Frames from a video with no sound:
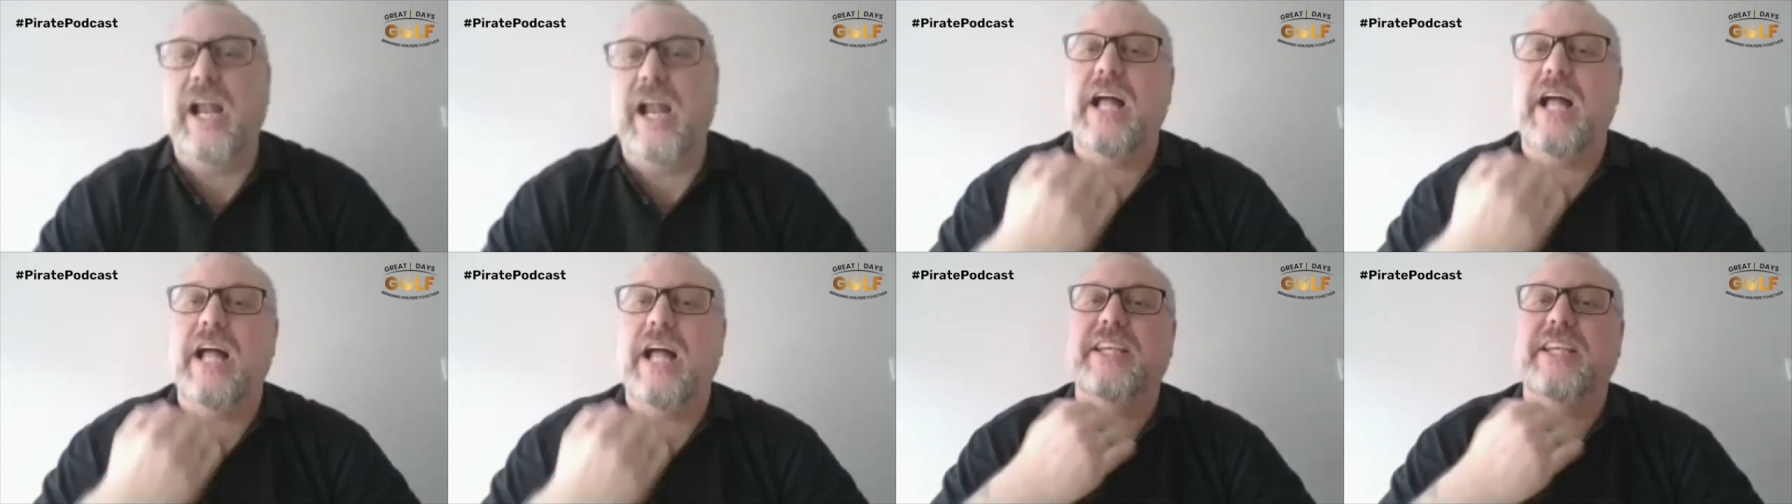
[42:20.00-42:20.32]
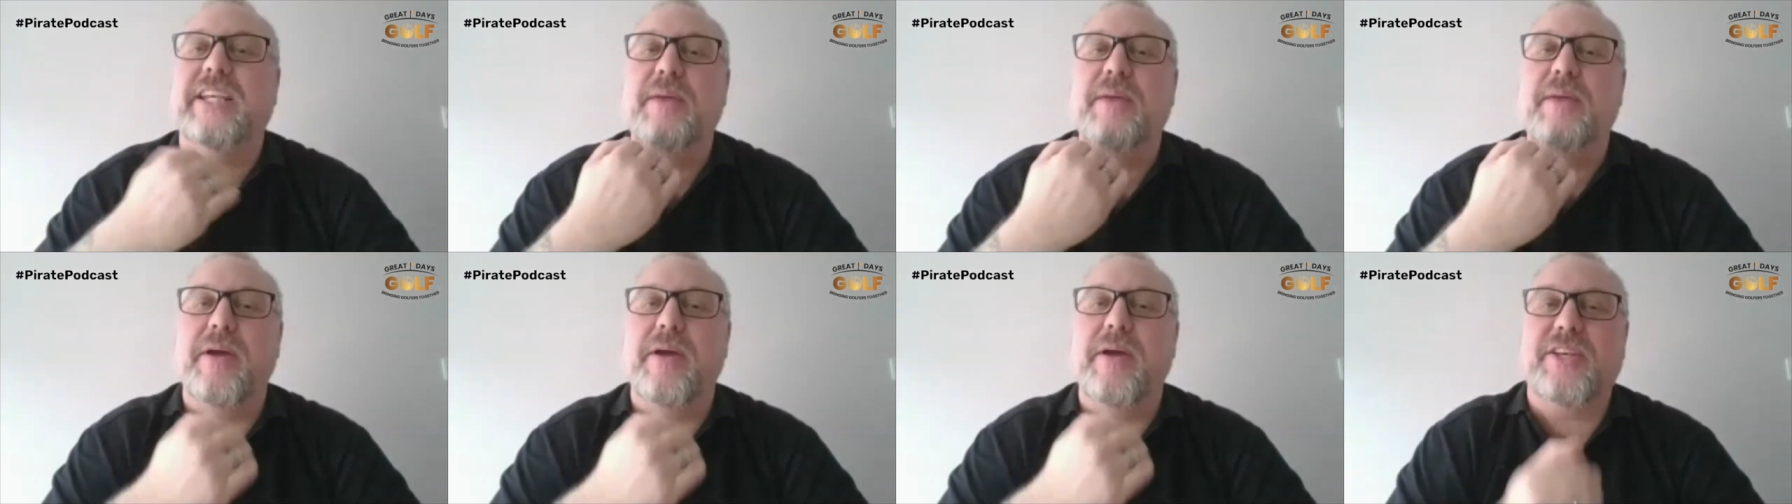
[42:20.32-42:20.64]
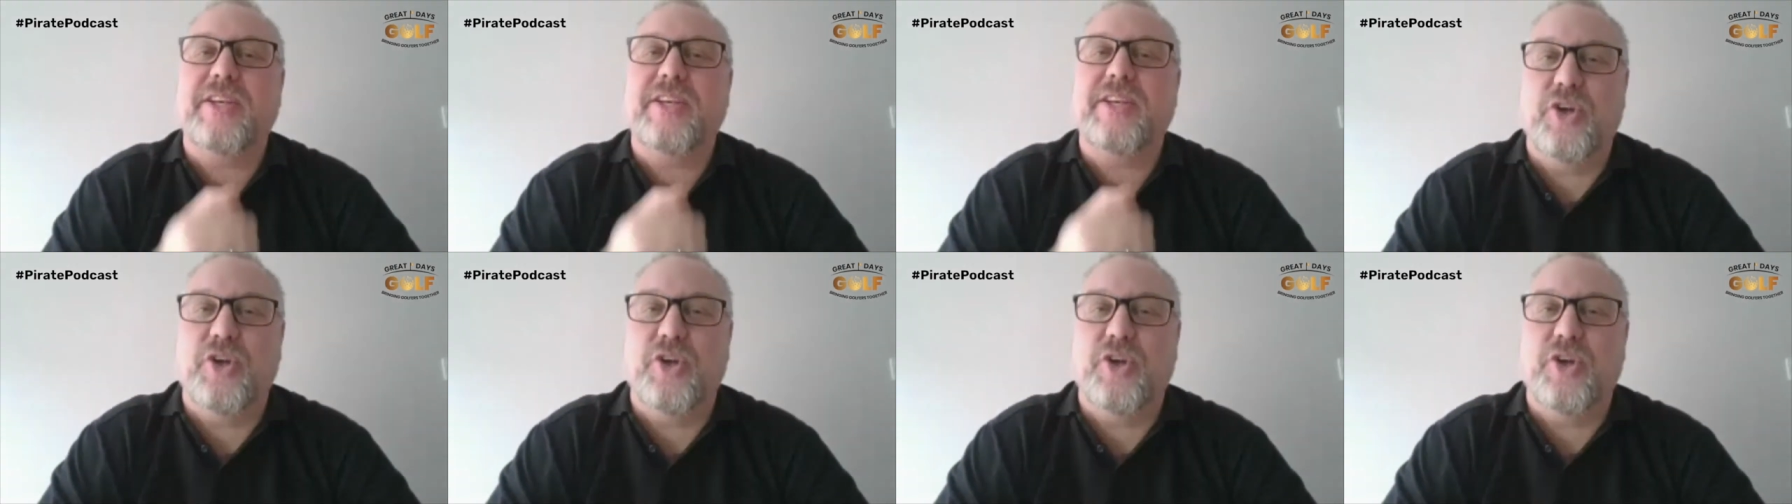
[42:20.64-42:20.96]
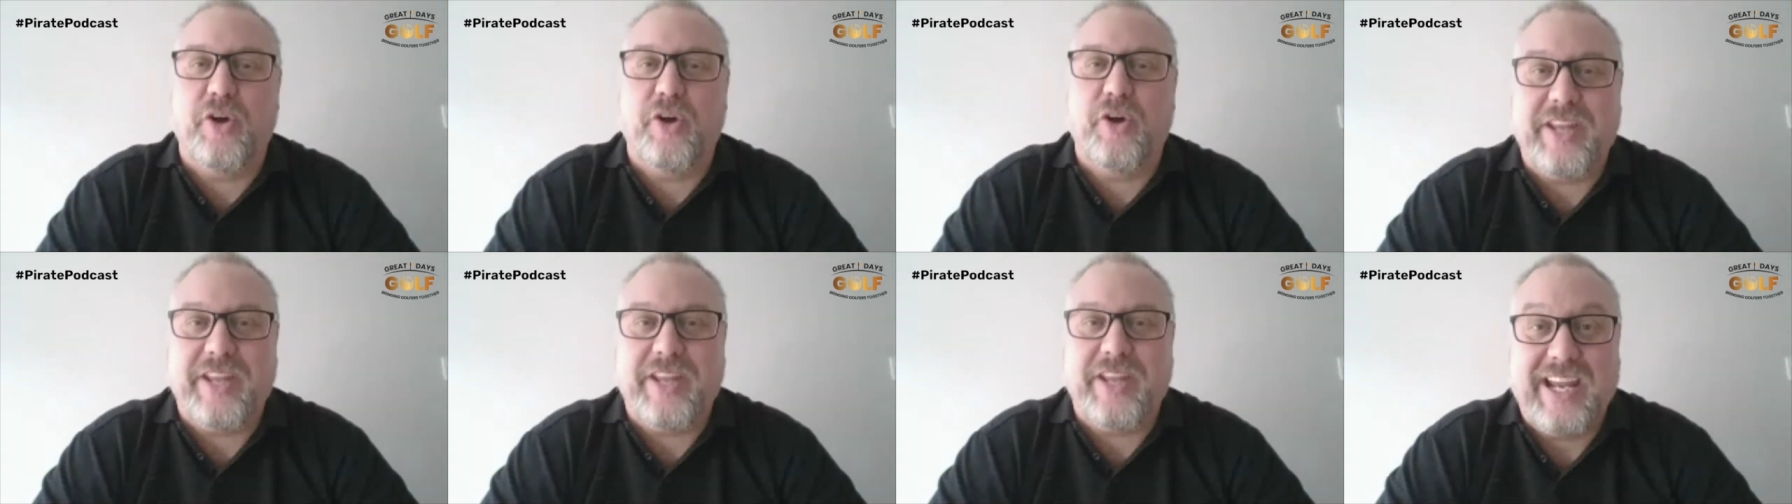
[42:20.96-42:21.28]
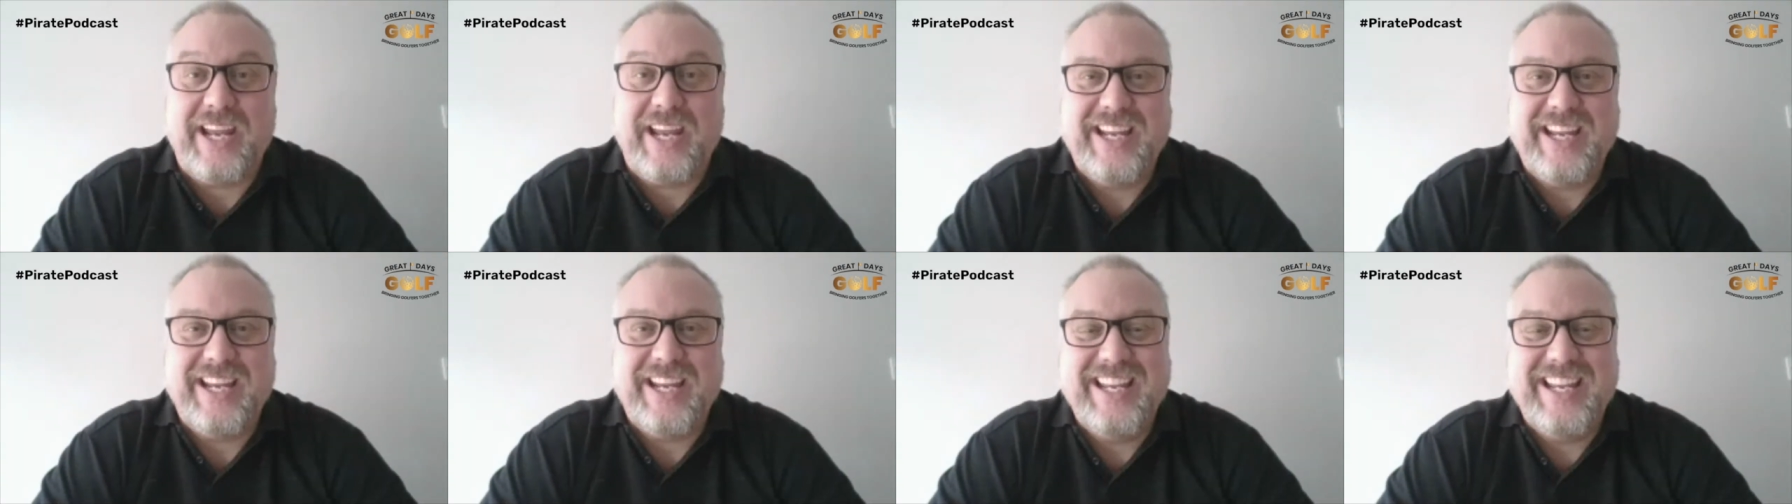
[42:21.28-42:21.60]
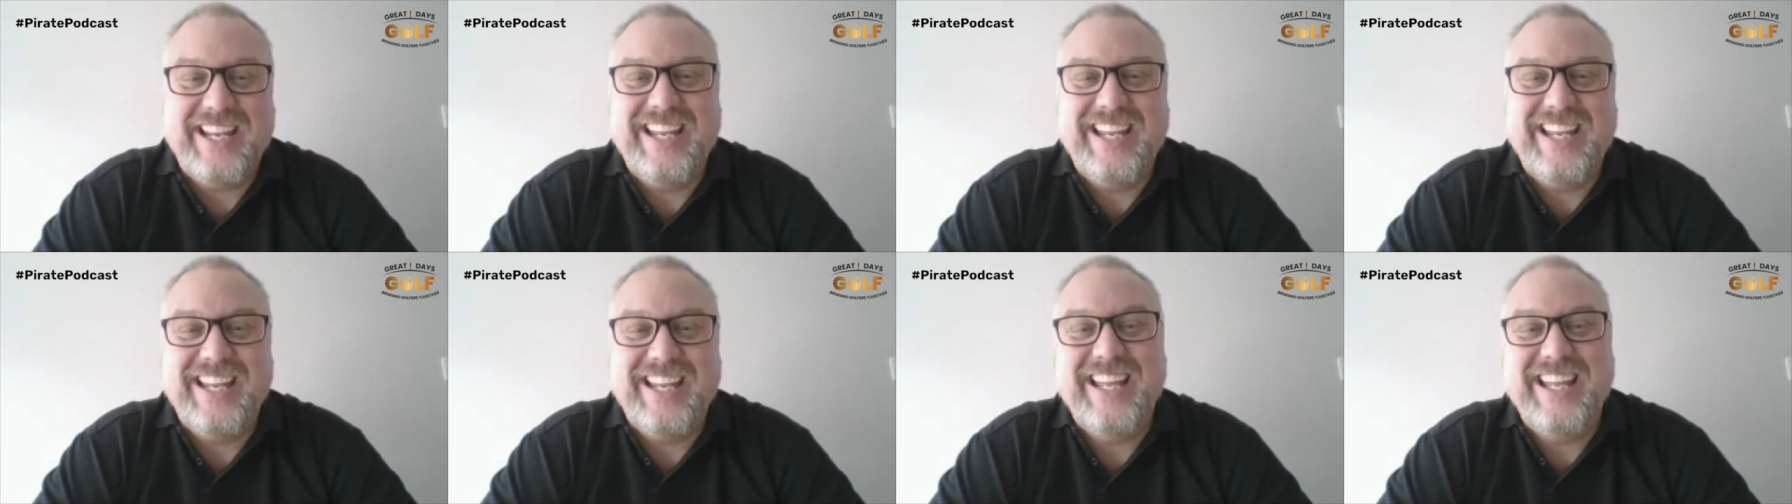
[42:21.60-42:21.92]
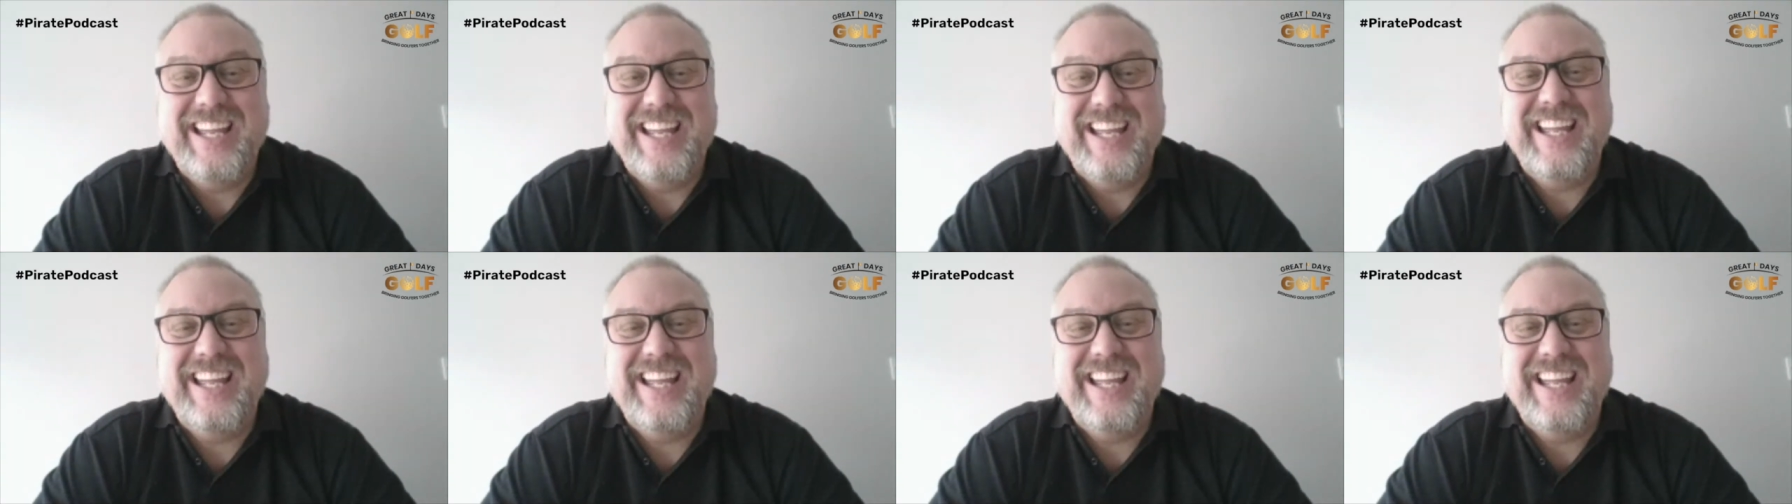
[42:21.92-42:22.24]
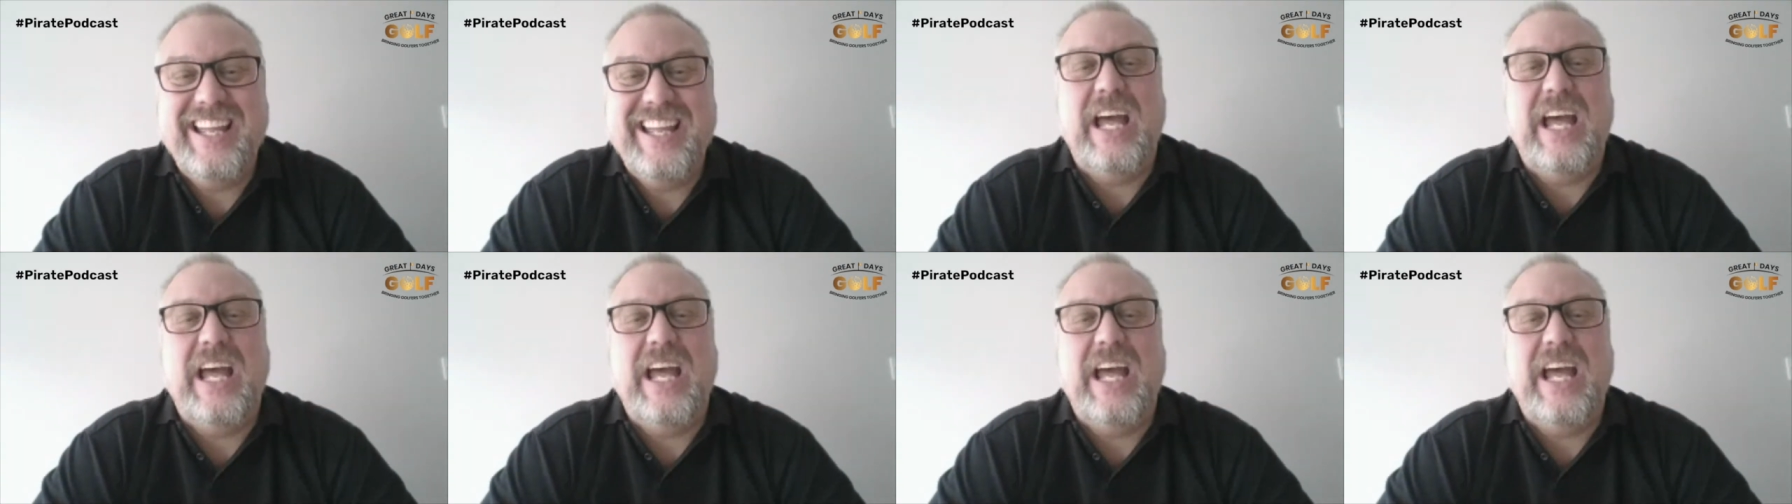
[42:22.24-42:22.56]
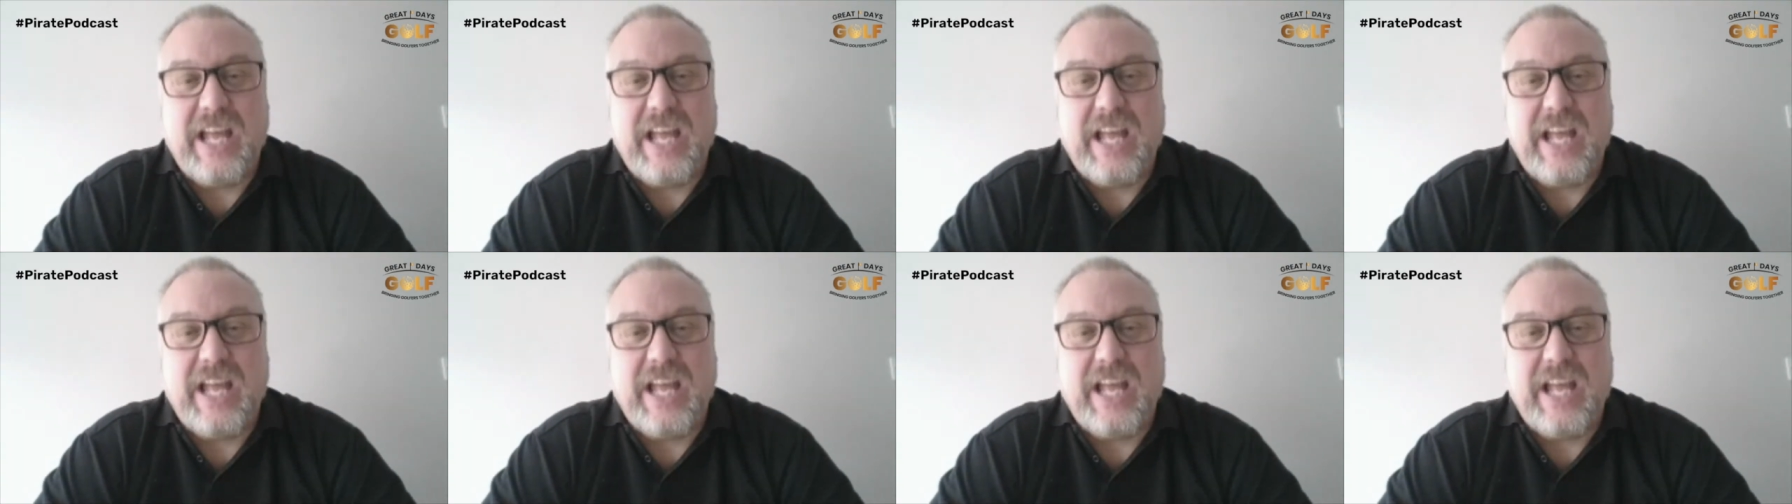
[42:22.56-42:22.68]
don't know. He's been this calm.